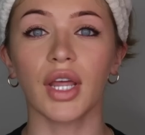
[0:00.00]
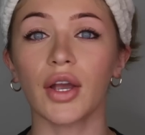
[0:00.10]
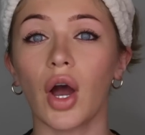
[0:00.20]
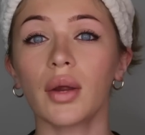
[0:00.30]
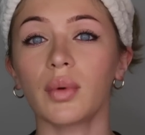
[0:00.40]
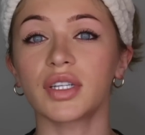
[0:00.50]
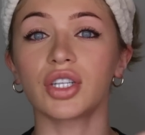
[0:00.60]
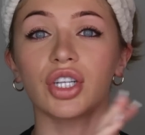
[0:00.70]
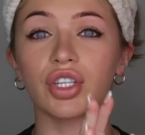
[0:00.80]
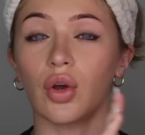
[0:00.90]
Thank God it
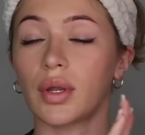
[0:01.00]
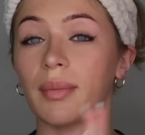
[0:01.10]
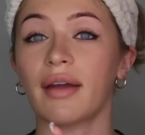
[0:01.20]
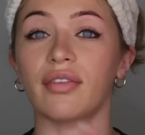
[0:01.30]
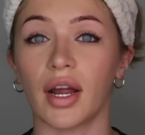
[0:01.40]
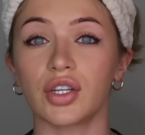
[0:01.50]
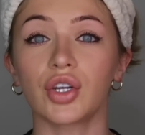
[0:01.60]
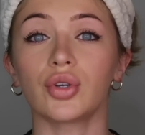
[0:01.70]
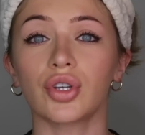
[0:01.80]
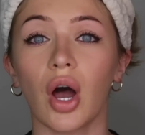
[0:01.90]
wasn't just only my friends
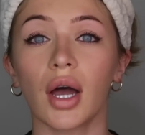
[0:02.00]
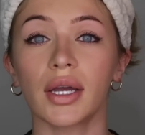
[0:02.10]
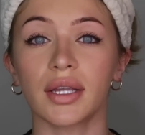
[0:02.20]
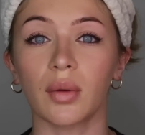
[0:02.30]
who saw it.